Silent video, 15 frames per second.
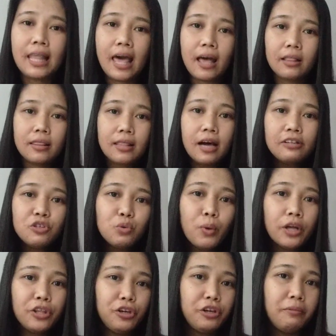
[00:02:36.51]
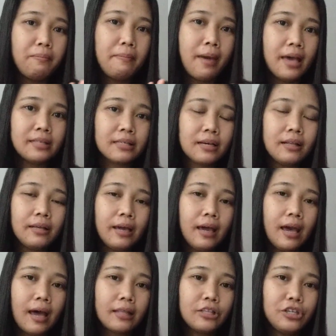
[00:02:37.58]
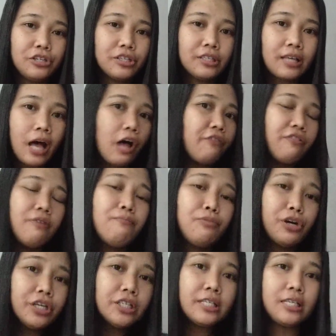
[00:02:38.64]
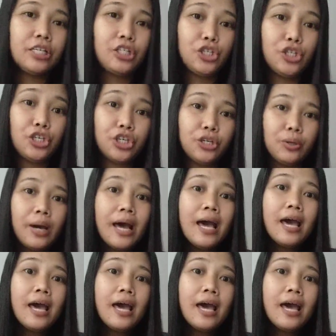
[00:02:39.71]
and that's what you'll basically get yourself immersed into